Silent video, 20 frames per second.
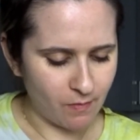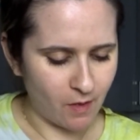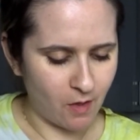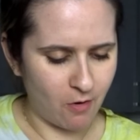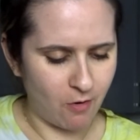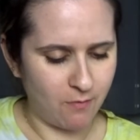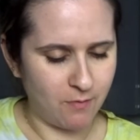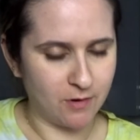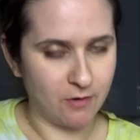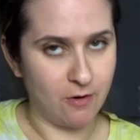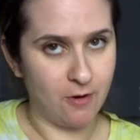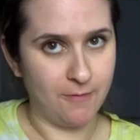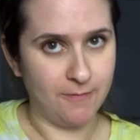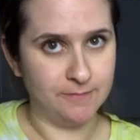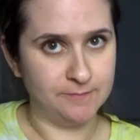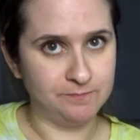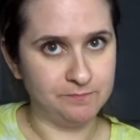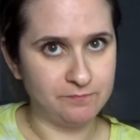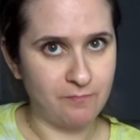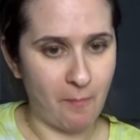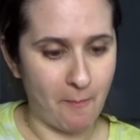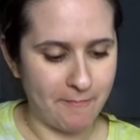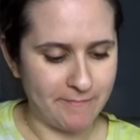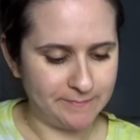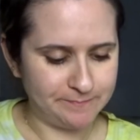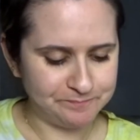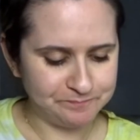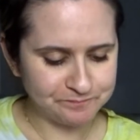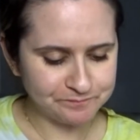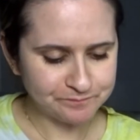Oh my god.
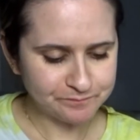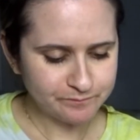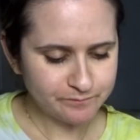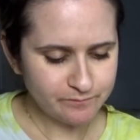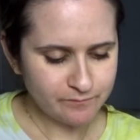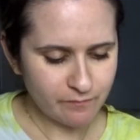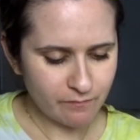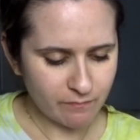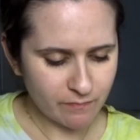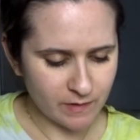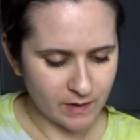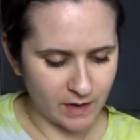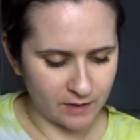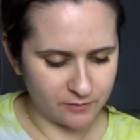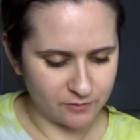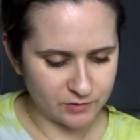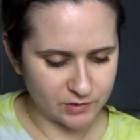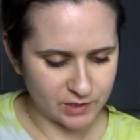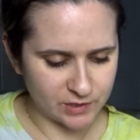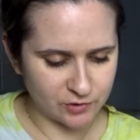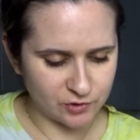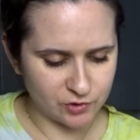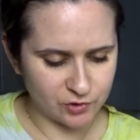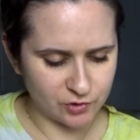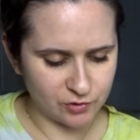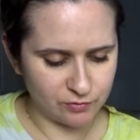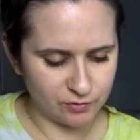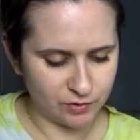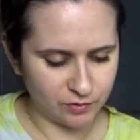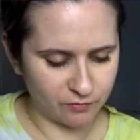And there's like
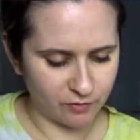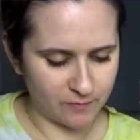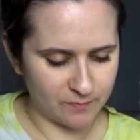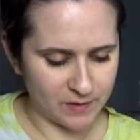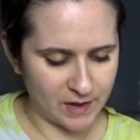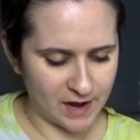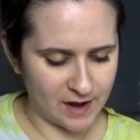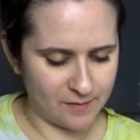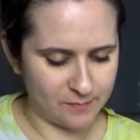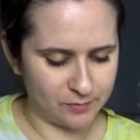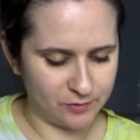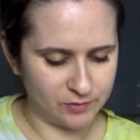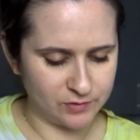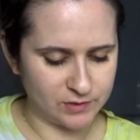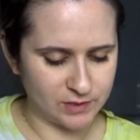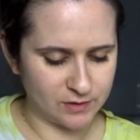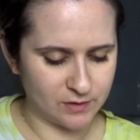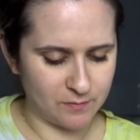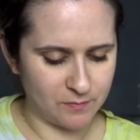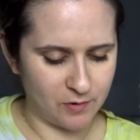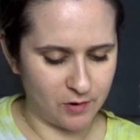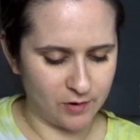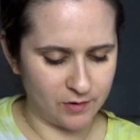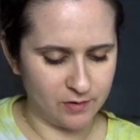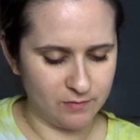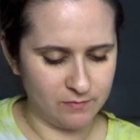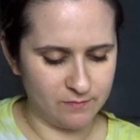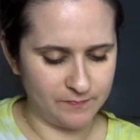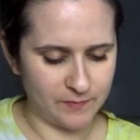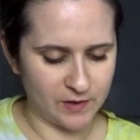juice from the apples at the
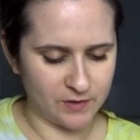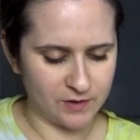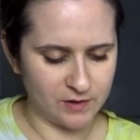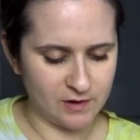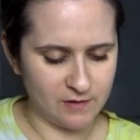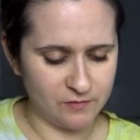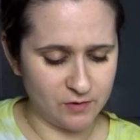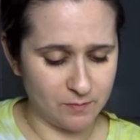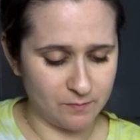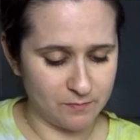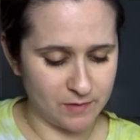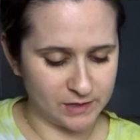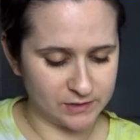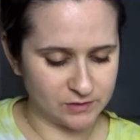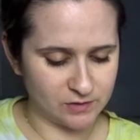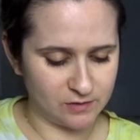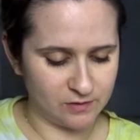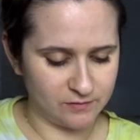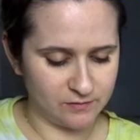bottom. I think you have to mix all